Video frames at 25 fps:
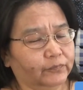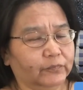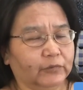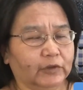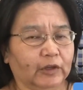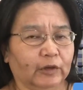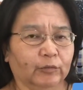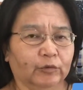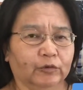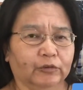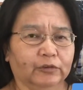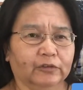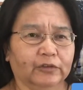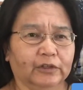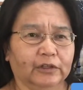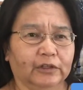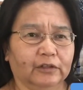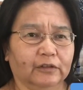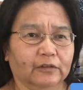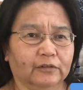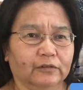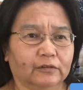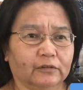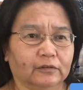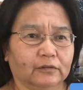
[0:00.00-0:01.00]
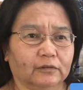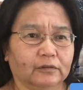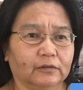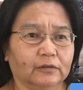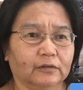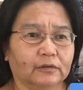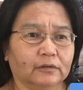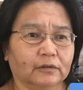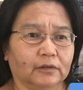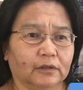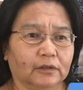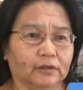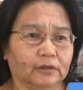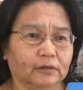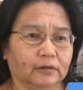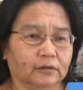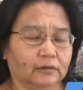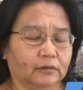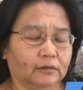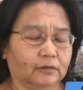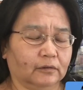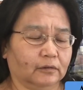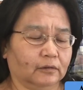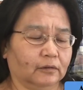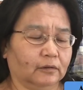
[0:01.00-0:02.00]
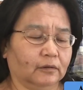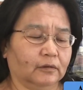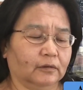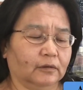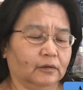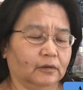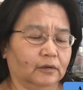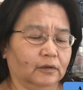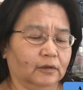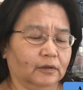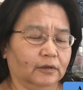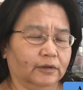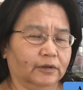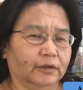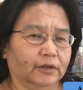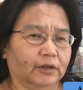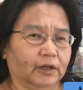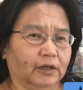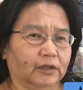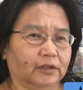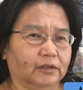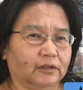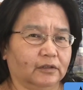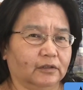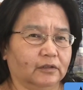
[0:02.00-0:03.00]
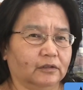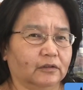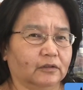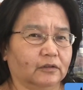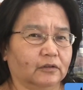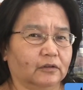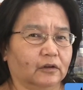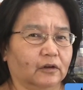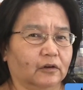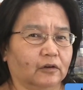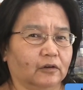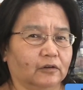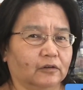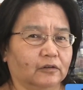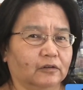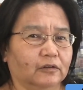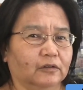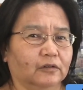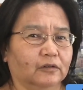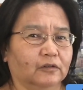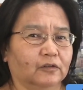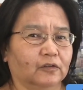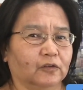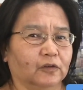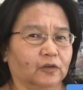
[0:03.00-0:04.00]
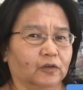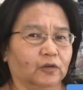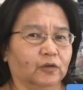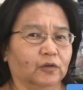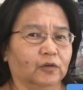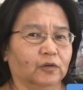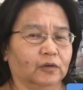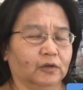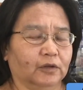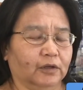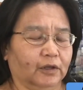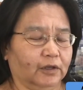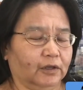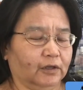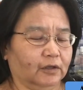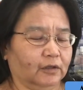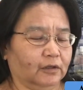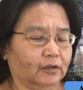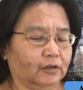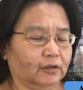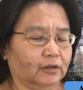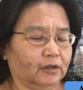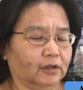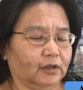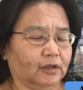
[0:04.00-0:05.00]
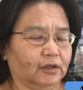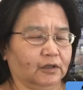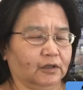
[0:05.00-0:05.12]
I mostly listened. I tend to talk slow, and